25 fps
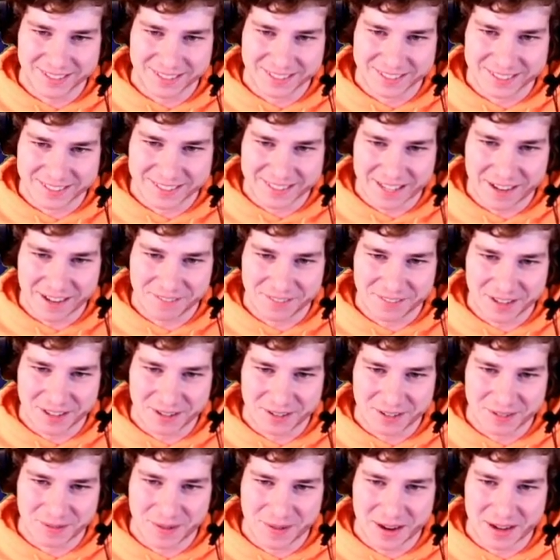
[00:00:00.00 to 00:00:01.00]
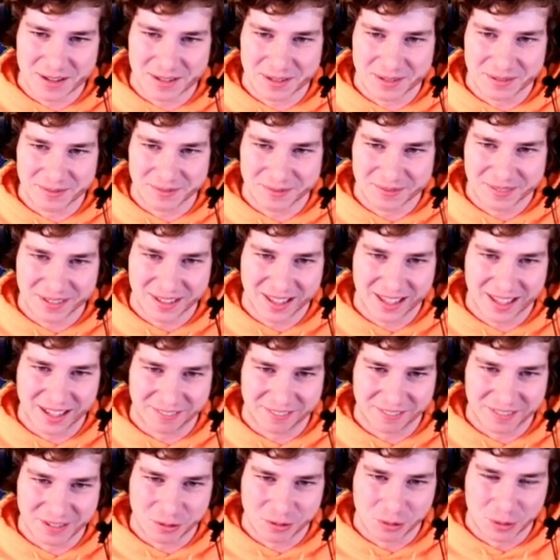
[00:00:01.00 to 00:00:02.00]
This definitely reminds me like
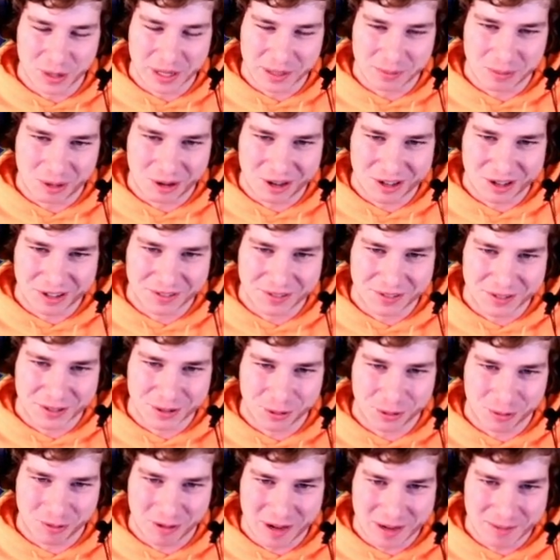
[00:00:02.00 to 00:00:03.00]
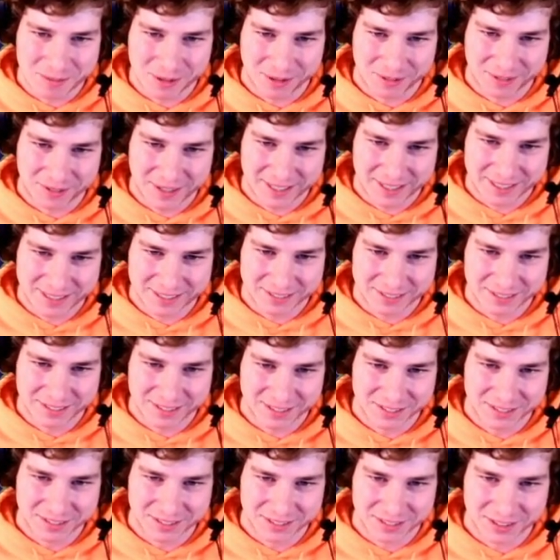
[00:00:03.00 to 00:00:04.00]
Wing Mario over the Rainbow right now too.